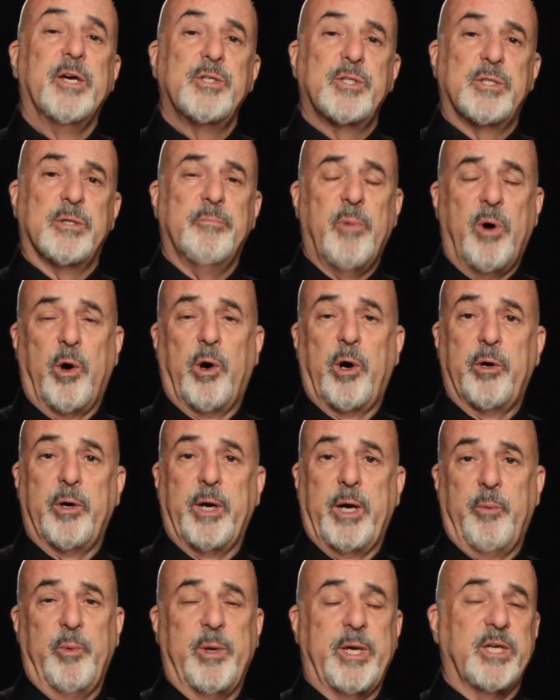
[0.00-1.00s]

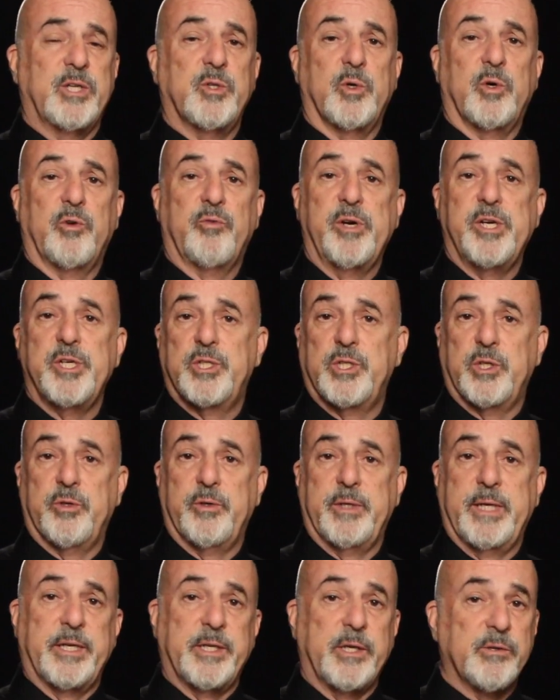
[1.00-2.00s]
tomorrow and we could do a
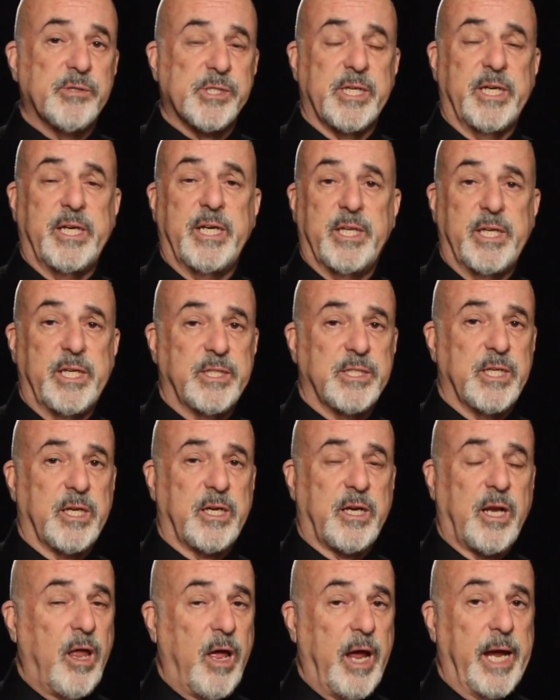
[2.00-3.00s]
reshoot? Now, don't say anything to
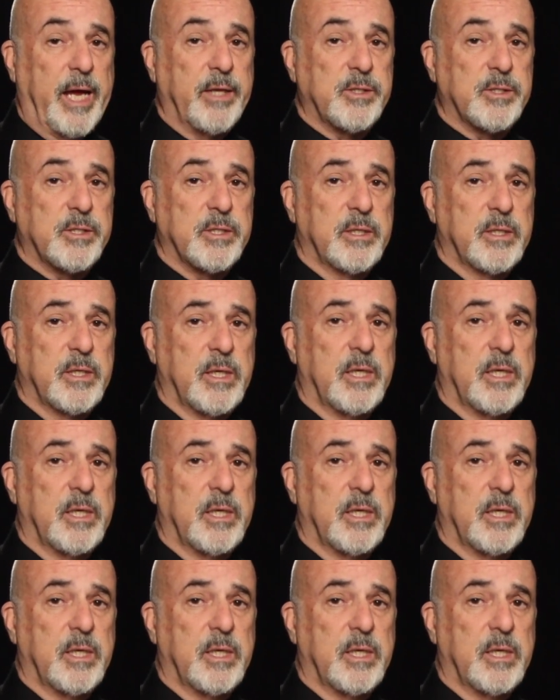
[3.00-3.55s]
the client.